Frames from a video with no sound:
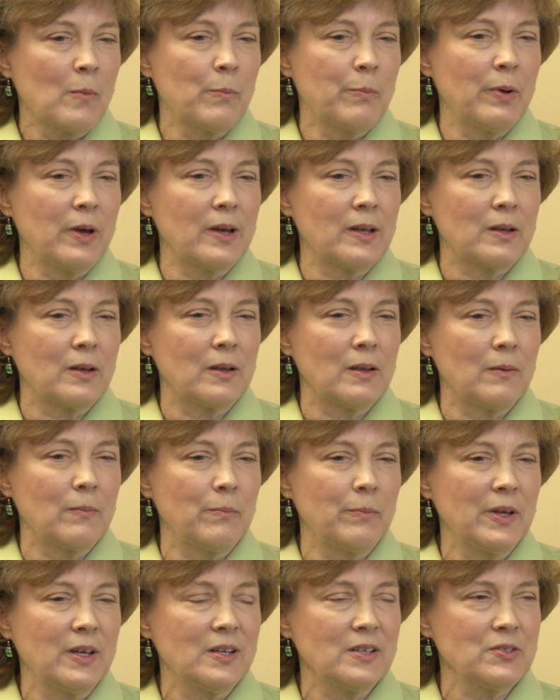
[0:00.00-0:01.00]
But
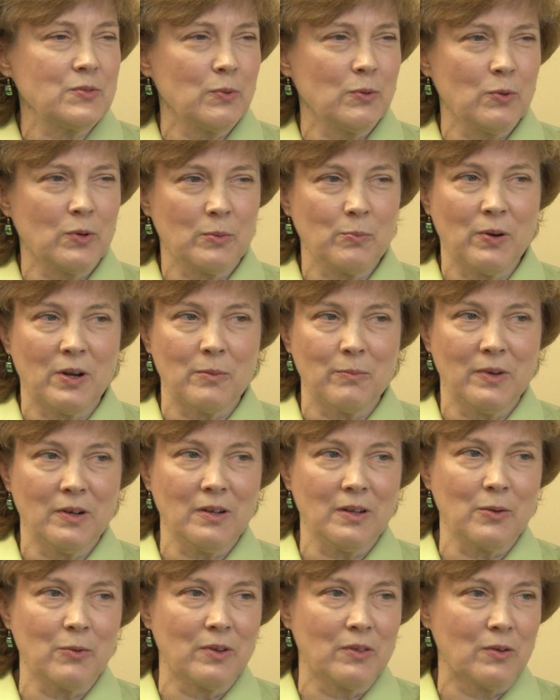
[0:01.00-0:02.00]
because we work
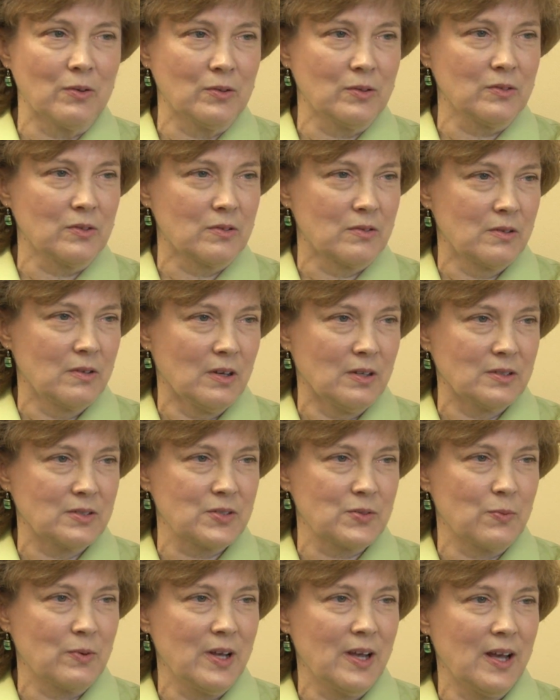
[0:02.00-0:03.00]
primarily with older
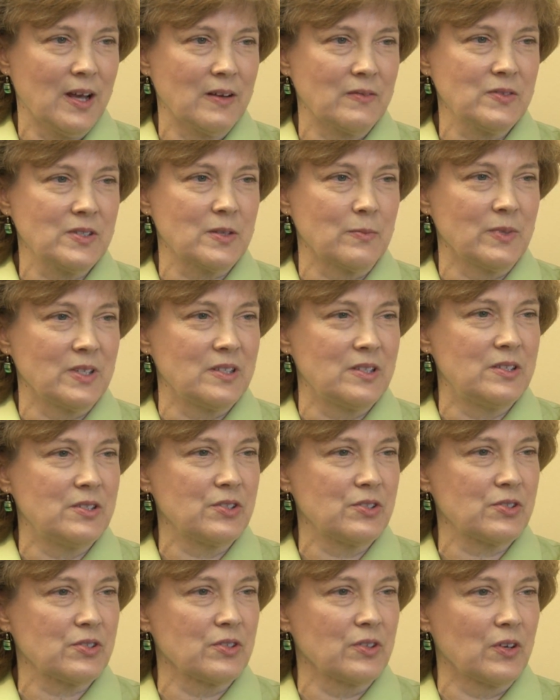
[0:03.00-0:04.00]
adults, we have some
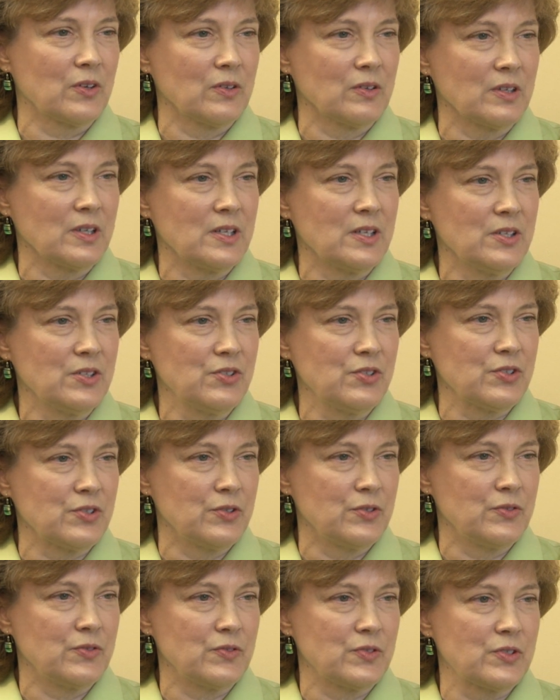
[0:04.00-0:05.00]
additional
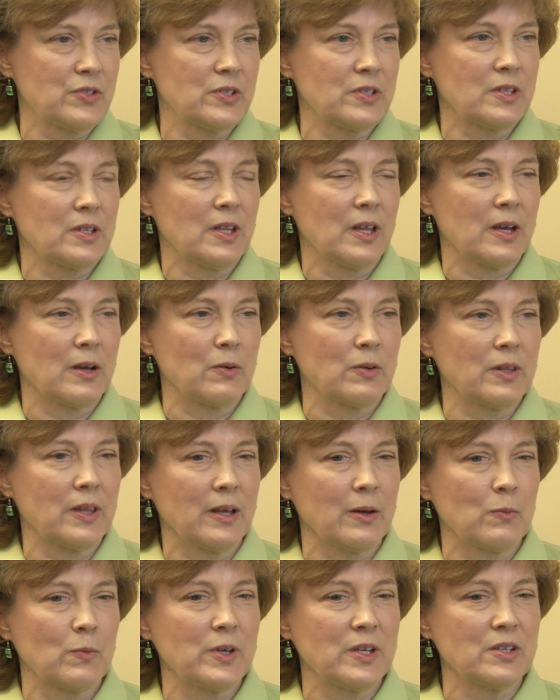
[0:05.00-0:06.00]
issues that,
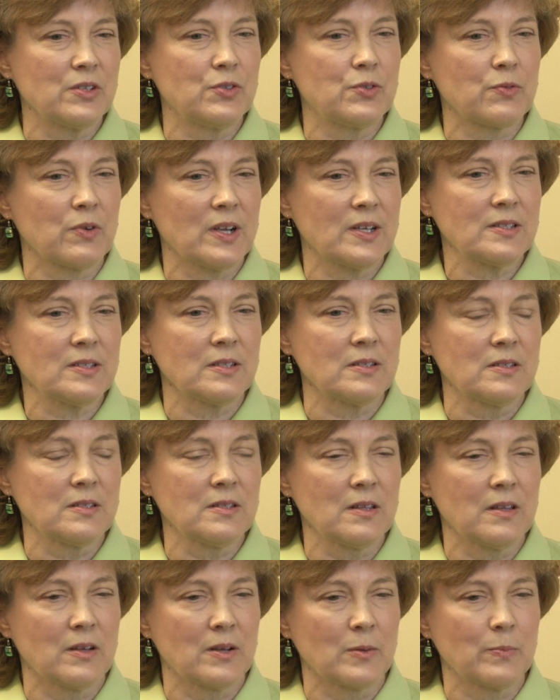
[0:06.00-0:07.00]
that we address
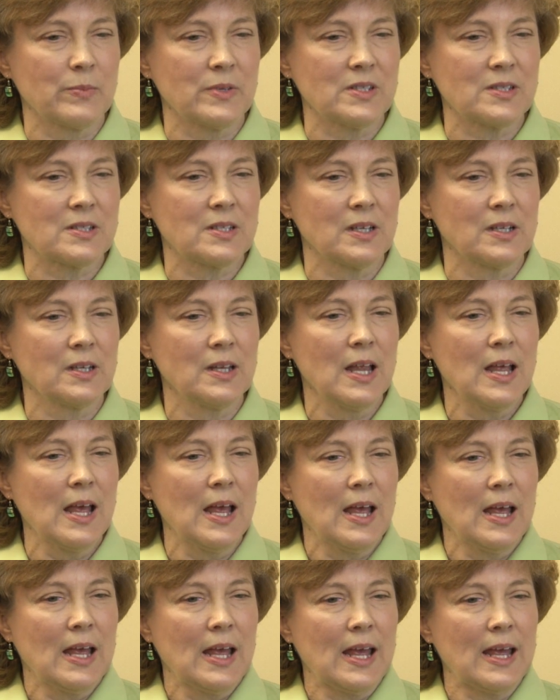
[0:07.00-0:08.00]
as therapists. And,
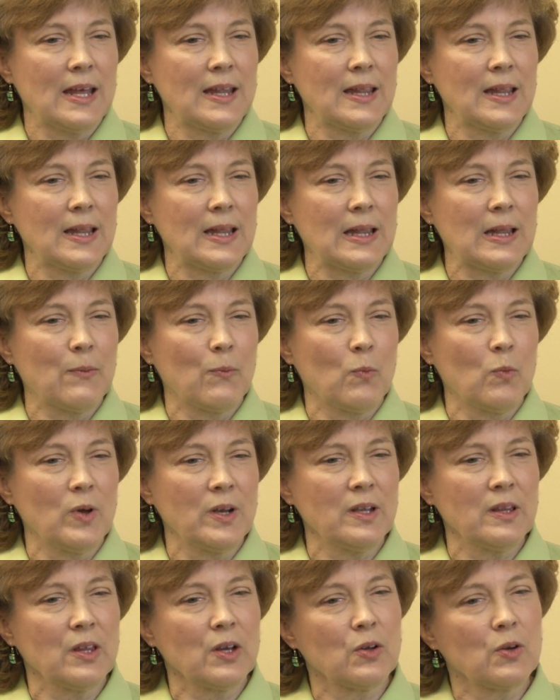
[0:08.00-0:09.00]
and
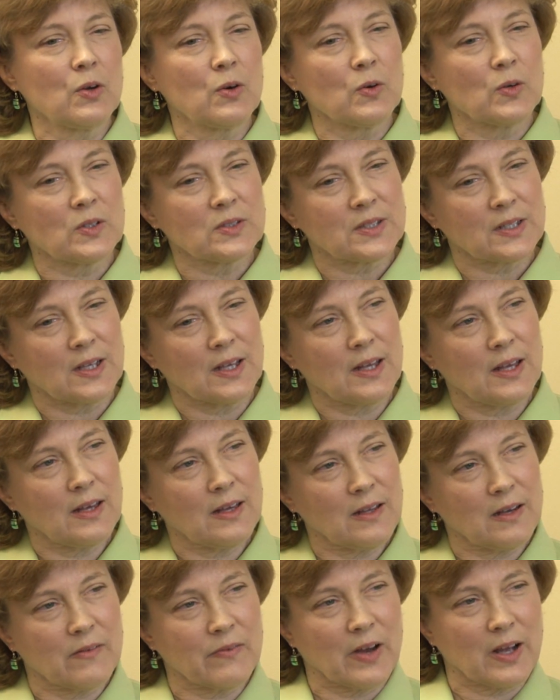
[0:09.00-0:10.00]
one of the goals,
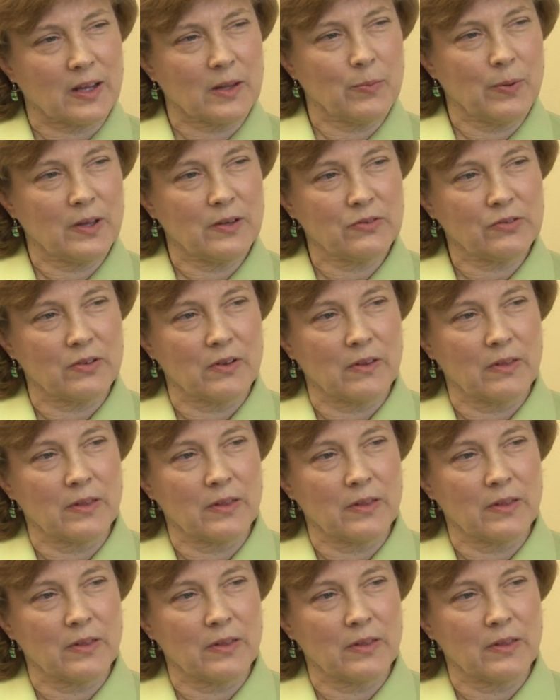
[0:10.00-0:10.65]
again, of occupational